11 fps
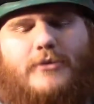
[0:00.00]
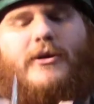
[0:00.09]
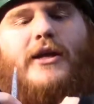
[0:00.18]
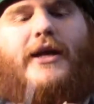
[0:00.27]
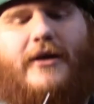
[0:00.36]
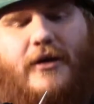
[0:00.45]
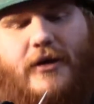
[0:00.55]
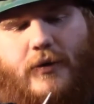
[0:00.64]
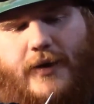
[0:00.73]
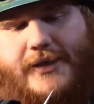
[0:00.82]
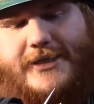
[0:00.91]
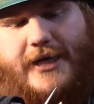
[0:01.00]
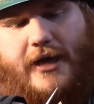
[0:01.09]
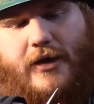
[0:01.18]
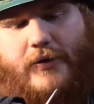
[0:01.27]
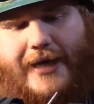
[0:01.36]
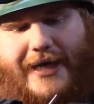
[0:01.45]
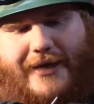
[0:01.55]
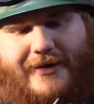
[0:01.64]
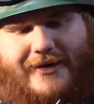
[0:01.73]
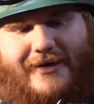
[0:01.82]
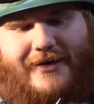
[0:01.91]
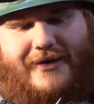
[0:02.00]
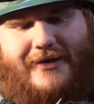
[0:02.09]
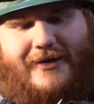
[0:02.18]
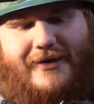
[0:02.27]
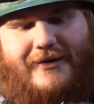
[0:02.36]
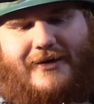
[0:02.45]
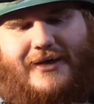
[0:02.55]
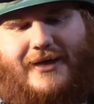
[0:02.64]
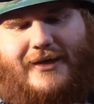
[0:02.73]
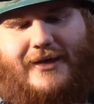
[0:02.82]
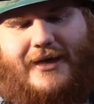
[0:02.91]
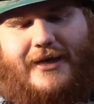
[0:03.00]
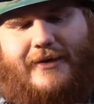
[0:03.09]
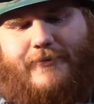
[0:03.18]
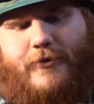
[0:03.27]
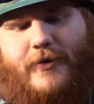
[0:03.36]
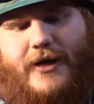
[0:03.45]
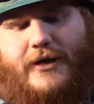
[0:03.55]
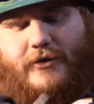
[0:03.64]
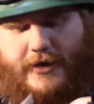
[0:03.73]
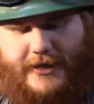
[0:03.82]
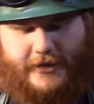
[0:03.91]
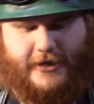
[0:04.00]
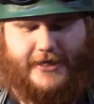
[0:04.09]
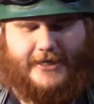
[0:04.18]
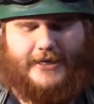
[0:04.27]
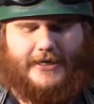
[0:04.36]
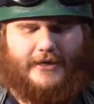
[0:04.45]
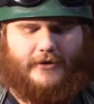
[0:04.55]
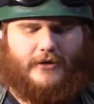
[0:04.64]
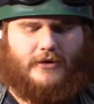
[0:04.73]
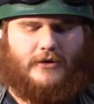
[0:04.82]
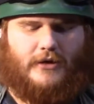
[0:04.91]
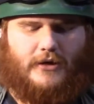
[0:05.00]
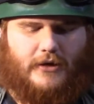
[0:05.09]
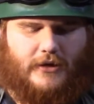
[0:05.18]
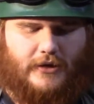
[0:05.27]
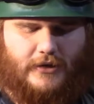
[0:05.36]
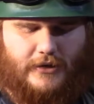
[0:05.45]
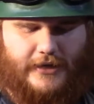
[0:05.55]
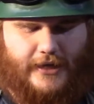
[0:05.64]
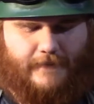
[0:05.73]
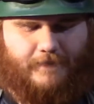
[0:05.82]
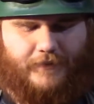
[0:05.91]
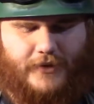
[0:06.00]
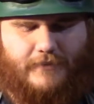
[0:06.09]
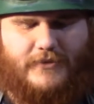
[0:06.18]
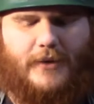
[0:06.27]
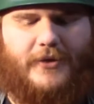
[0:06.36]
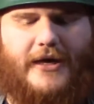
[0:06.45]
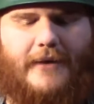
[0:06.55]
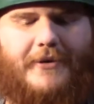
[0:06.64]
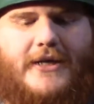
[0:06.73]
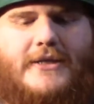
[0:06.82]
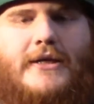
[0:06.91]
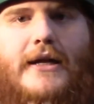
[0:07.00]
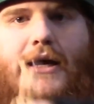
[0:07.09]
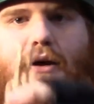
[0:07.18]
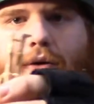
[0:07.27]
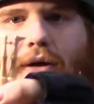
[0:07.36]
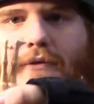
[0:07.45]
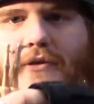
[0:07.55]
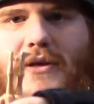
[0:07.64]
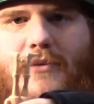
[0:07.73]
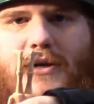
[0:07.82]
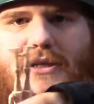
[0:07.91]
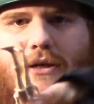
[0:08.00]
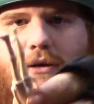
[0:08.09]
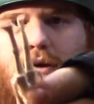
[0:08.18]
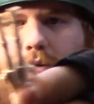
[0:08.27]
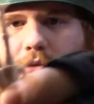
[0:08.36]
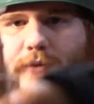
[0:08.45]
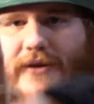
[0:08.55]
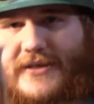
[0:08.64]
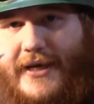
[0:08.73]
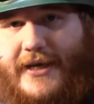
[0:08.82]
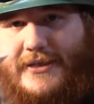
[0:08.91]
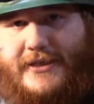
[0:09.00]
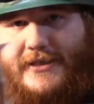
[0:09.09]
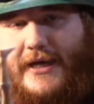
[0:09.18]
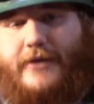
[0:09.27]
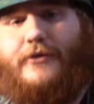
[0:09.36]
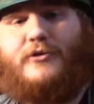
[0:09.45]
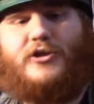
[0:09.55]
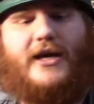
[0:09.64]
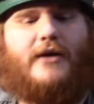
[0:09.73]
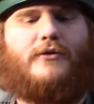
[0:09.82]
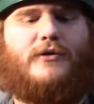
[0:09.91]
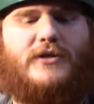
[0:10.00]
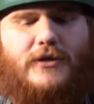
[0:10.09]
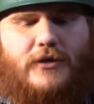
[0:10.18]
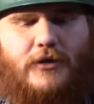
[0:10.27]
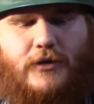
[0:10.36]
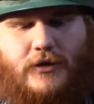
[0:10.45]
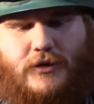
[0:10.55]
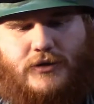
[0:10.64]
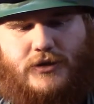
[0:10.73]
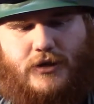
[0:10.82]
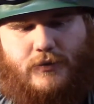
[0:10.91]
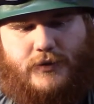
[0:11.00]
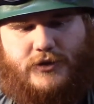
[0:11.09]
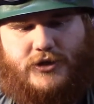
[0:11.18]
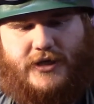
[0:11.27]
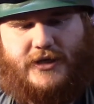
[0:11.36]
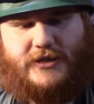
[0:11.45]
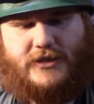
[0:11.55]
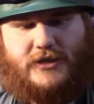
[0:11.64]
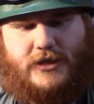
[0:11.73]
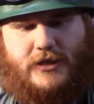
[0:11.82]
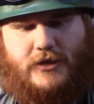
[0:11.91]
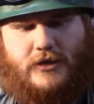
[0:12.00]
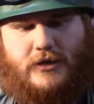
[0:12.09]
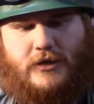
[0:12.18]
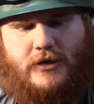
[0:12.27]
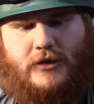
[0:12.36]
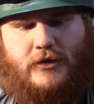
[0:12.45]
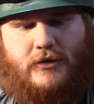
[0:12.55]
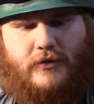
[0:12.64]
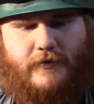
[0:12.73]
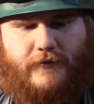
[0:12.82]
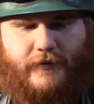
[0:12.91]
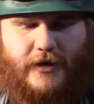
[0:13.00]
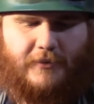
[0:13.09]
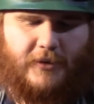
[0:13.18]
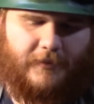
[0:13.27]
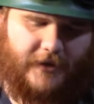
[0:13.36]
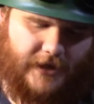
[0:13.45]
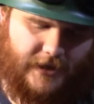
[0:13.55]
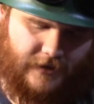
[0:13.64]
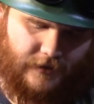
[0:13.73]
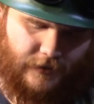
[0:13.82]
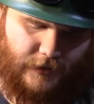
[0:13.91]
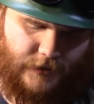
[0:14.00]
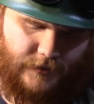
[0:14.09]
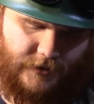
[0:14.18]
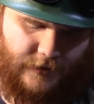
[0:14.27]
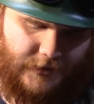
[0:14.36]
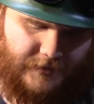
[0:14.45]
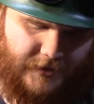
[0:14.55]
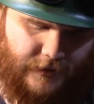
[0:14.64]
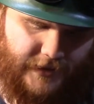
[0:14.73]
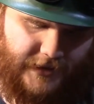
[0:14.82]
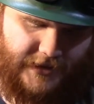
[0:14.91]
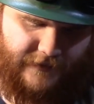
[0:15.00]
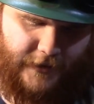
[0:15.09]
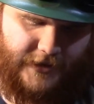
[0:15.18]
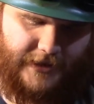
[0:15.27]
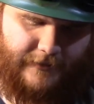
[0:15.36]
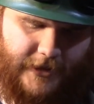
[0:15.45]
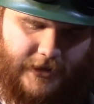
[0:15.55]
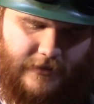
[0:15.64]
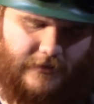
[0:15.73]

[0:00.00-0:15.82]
me like, what's he doing? I am grinding down. Now, I'm done with that piece. Now, for some reason, between his legs, he's got little shackles. So we'll just free him up there. Who knows what Tro has been doing in his free time, right?